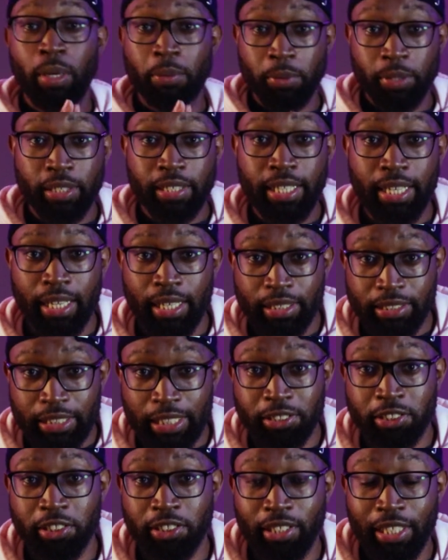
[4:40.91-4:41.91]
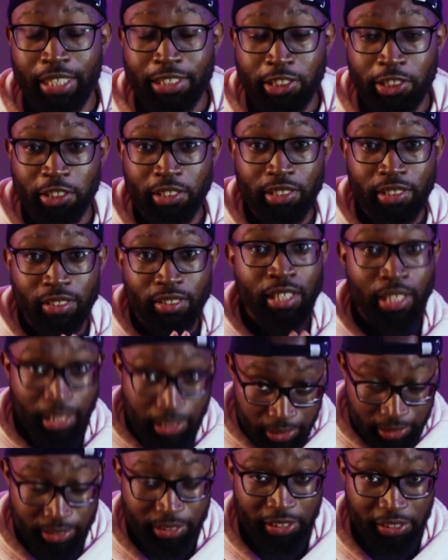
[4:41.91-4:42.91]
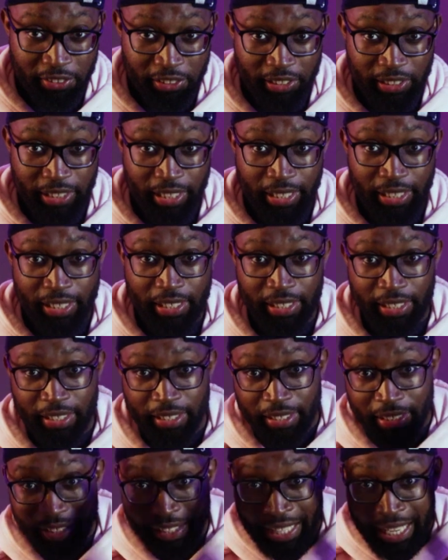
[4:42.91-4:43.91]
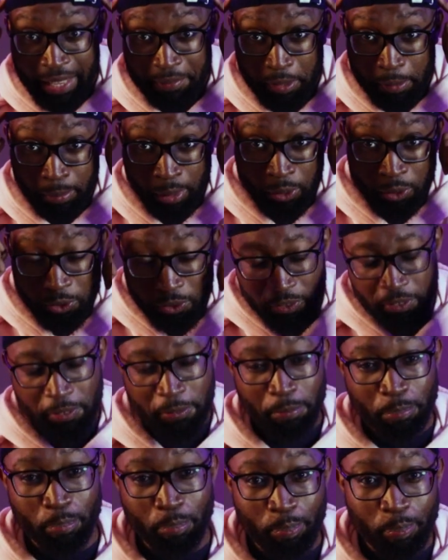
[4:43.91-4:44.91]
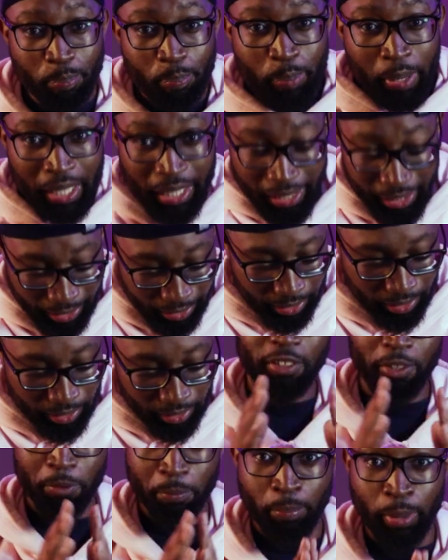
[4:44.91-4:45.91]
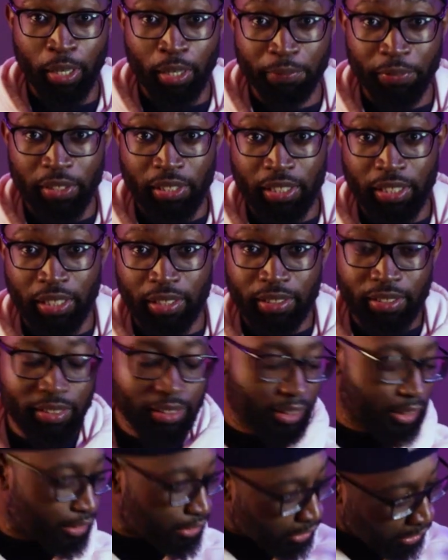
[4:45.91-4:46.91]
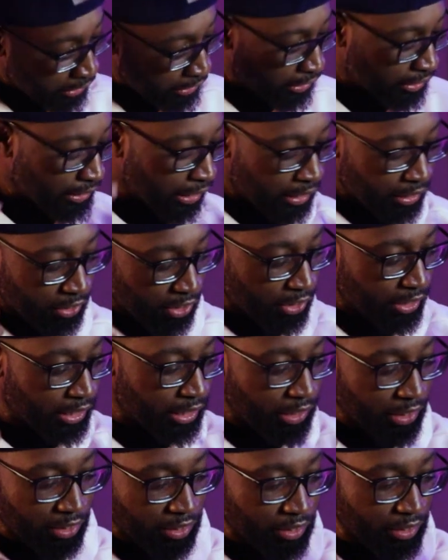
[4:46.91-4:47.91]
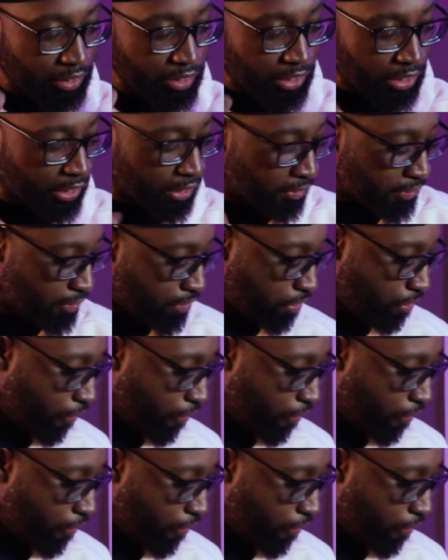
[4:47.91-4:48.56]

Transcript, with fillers: When I went to college, I took color theory, okay? Navy blue, pink go perfect together. So I decided to go ahead and look, you know.